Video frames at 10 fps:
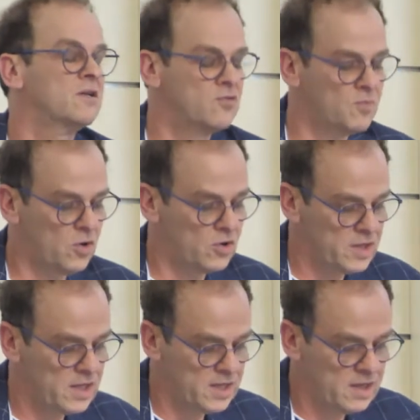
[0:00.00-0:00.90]
this
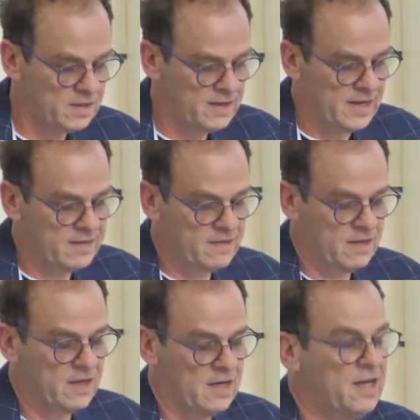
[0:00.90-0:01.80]
morning that
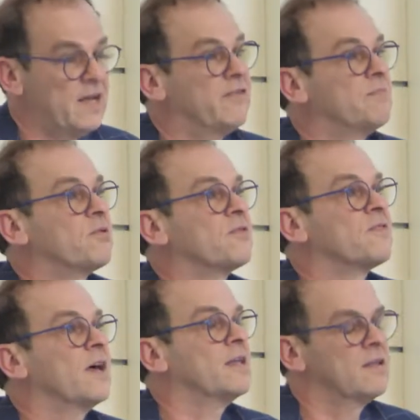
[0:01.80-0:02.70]

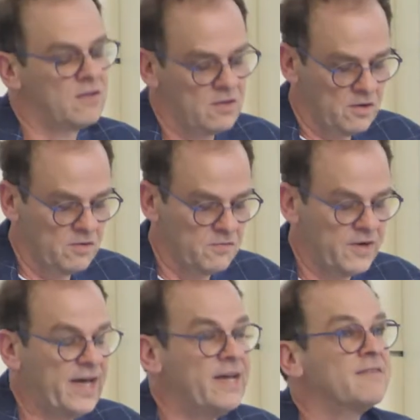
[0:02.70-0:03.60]
11% of
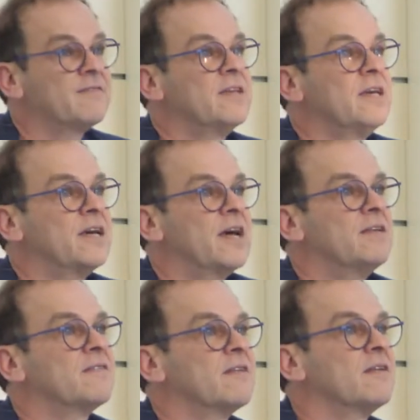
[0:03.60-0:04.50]
ASD
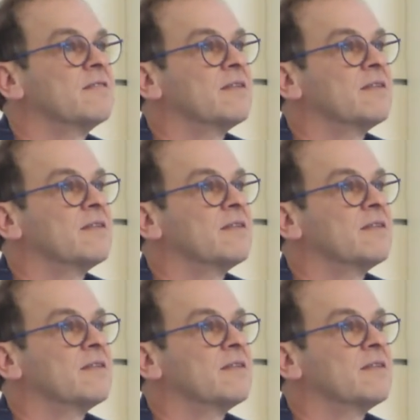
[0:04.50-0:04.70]
cases